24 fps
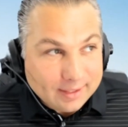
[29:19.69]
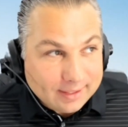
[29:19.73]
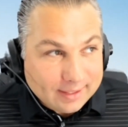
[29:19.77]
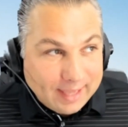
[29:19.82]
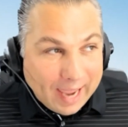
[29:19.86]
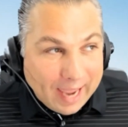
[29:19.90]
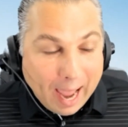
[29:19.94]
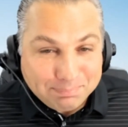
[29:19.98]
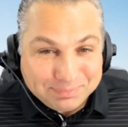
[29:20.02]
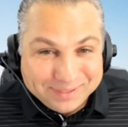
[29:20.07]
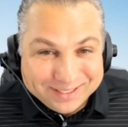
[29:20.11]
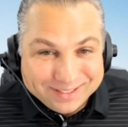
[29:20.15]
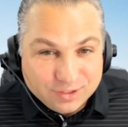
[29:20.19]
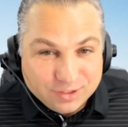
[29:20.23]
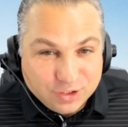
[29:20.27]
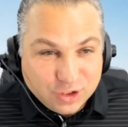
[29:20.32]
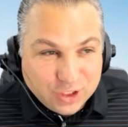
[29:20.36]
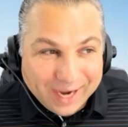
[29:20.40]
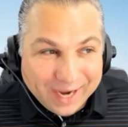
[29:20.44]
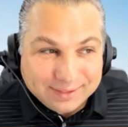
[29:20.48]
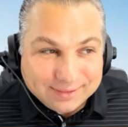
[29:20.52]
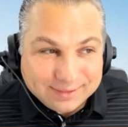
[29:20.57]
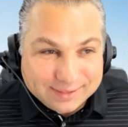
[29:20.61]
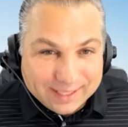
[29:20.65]
Captain
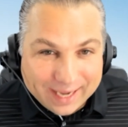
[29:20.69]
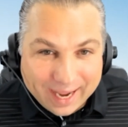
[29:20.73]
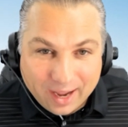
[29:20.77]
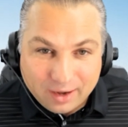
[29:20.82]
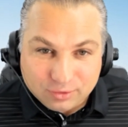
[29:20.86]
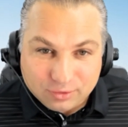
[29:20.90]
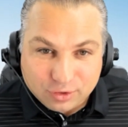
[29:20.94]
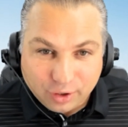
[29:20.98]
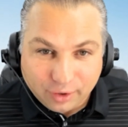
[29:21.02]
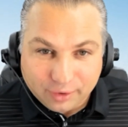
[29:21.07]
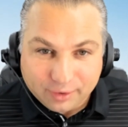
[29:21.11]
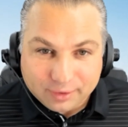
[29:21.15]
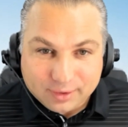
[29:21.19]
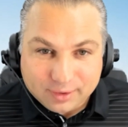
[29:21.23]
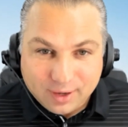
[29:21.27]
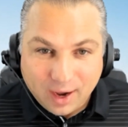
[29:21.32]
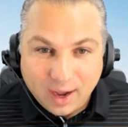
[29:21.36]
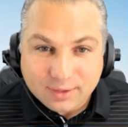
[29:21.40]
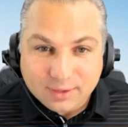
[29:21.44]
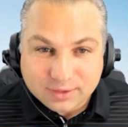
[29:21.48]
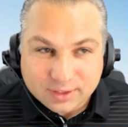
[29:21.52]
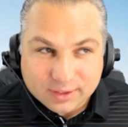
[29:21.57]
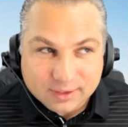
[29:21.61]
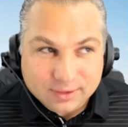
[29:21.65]
checkdown Kirk
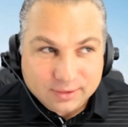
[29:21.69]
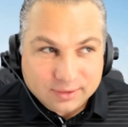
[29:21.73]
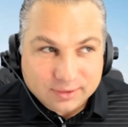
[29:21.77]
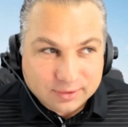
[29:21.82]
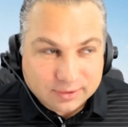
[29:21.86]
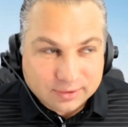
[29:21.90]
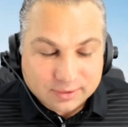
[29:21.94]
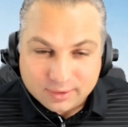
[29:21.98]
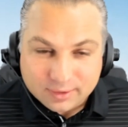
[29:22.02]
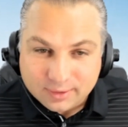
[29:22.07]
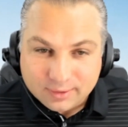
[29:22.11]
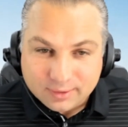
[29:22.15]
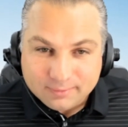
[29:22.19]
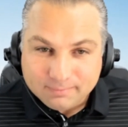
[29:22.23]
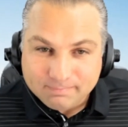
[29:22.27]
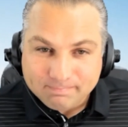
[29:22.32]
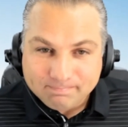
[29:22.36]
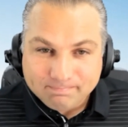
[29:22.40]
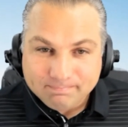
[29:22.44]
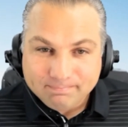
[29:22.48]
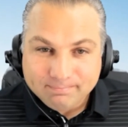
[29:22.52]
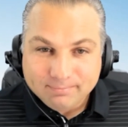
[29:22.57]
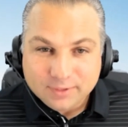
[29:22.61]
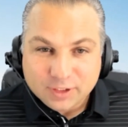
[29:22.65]
Cousins
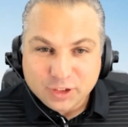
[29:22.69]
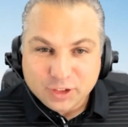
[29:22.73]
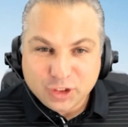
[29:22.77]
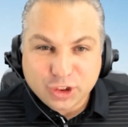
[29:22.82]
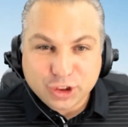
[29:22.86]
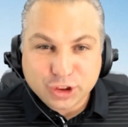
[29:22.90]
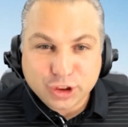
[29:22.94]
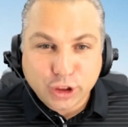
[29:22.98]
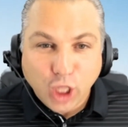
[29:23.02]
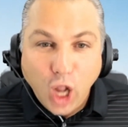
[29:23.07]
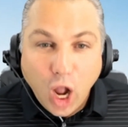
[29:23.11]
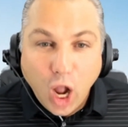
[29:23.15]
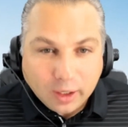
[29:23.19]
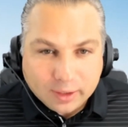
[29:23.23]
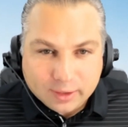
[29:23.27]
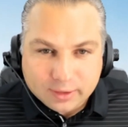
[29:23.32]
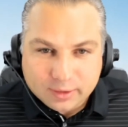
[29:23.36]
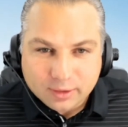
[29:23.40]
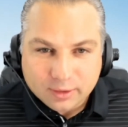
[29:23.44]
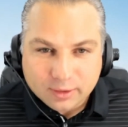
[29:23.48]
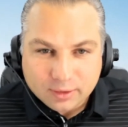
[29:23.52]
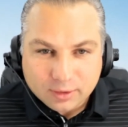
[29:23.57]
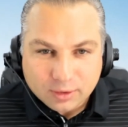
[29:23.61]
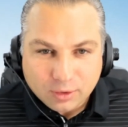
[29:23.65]
stunk
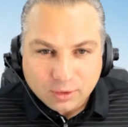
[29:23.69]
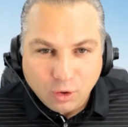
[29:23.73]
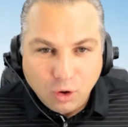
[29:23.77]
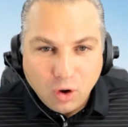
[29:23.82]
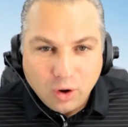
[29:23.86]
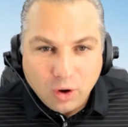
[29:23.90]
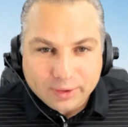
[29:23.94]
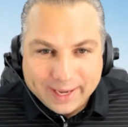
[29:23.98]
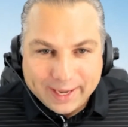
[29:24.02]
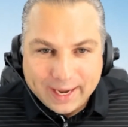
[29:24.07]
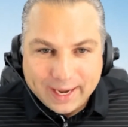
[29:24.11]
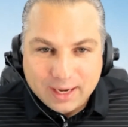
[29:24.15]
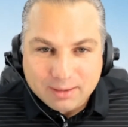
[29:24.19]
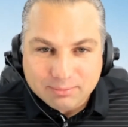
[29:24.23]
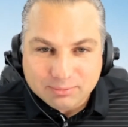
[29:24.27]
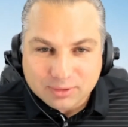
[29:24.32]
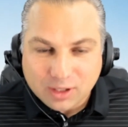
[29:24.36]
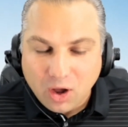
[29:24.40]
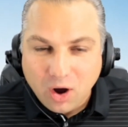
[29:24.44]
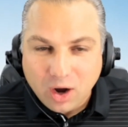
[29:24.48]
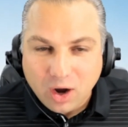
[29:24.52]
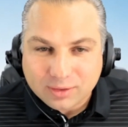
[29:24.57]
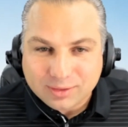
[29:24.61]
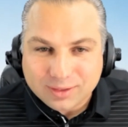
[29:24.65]
all game
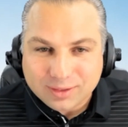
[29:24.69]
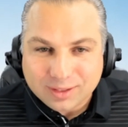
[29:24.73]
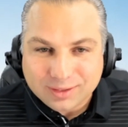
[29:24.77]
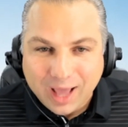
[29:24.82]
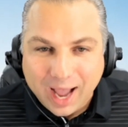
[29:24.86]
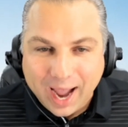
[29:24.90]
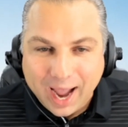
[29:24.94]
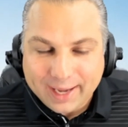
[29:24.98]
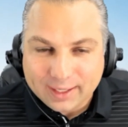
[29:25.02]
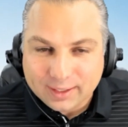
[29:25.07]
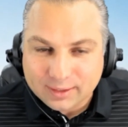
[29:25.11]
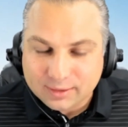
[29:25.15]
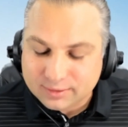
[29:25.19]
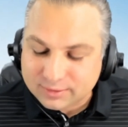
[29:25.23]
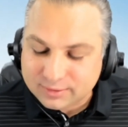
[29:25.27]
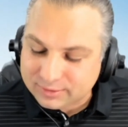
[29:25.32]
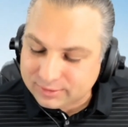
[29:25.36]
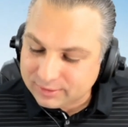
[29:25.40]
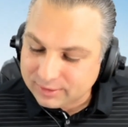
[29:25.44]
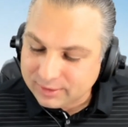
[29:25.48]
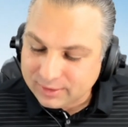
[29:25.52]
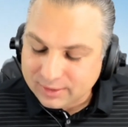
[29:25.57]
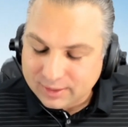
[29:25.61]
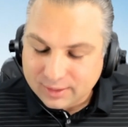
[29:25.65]
long. The
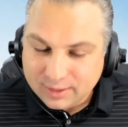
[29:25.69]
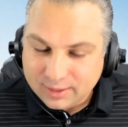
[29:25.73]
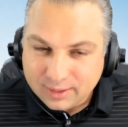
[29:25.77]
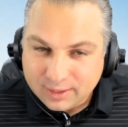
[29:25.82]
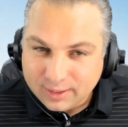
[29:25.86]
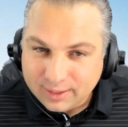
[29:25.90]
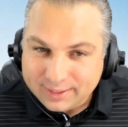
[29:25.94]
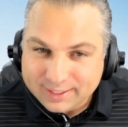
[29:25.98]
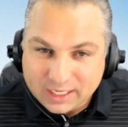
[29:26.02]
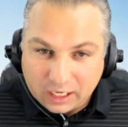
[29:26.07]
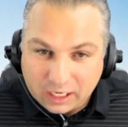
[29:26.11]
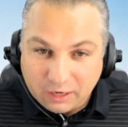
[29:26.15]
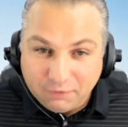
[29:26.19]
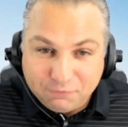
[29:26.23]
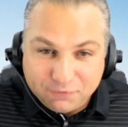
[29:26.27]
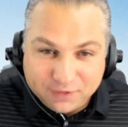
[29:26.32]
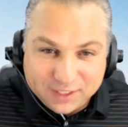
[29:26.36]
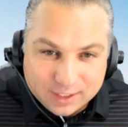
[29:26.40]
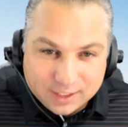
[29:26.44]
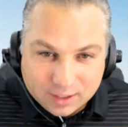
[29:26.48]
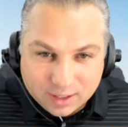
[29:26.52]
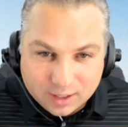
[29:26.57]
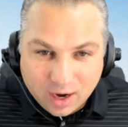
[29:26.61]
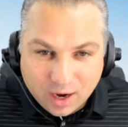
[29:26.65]
Lions
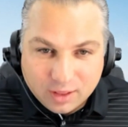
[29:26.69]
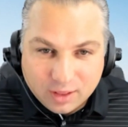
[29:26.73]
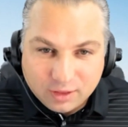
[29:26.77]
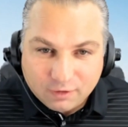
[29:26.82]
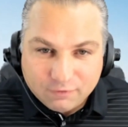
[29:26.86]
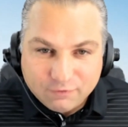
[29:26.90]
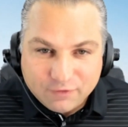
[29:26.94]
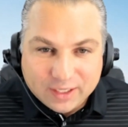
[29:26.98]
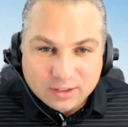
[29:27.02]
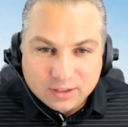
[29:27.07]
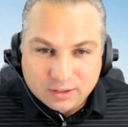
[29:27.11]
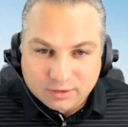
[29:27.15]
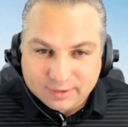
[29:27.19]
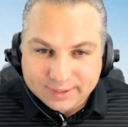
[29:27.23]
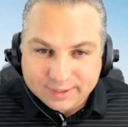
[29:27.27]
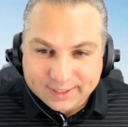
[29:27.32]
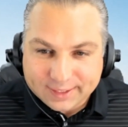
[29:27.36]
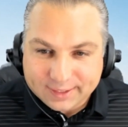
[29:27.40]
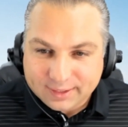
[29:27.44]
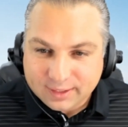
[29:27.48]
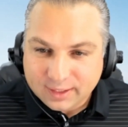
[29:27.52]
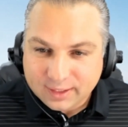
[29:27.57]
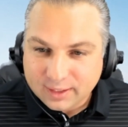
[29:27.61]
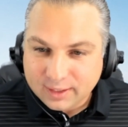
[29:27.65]
gifted another
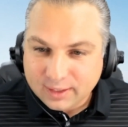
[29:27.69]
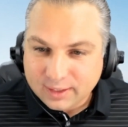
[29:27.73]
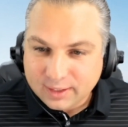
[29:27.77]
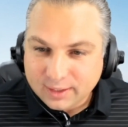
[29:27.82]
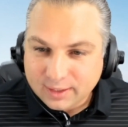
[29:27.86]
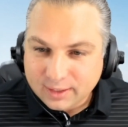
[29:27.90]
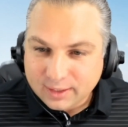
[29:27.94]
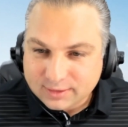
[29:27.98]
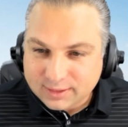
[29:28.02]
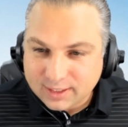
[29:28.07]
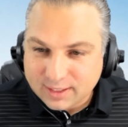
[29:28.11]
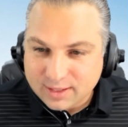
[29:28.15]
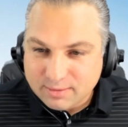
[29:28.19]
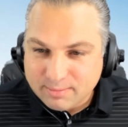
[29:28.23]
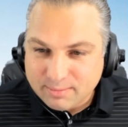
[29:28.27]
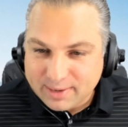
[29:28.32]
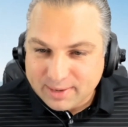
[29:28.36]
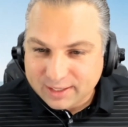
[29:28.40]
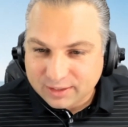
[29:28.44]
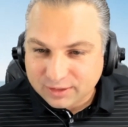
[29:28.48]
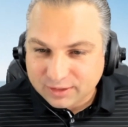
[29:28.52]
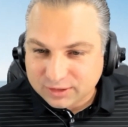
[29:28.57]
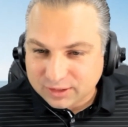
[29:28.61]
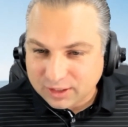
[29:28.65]
victory to the
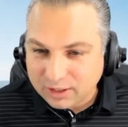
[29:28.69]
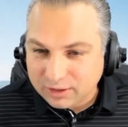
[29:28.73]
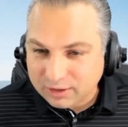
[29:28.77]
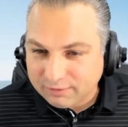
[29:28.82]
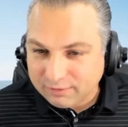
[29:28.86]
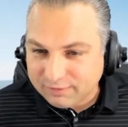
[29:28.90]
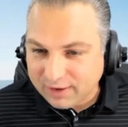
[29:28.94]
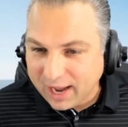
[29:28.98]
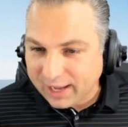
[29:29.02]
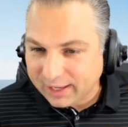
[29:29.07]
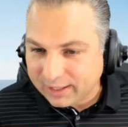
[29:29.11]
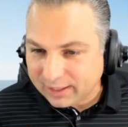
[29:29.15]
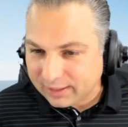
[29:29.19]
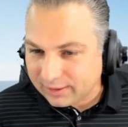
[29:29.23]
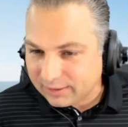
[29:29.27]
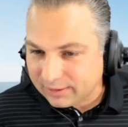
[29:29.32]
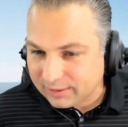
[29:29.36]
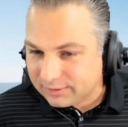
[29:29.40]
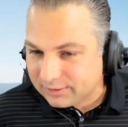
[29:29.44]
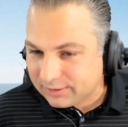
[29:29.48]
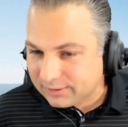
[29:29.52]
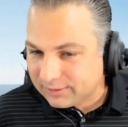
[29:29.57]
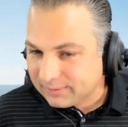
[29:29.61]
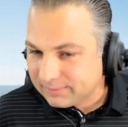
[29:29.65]
Minnesota
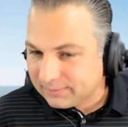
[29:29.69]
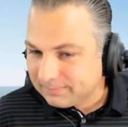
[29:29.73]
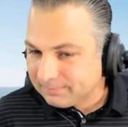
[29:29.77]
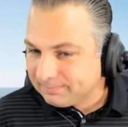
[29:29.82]
Vikings.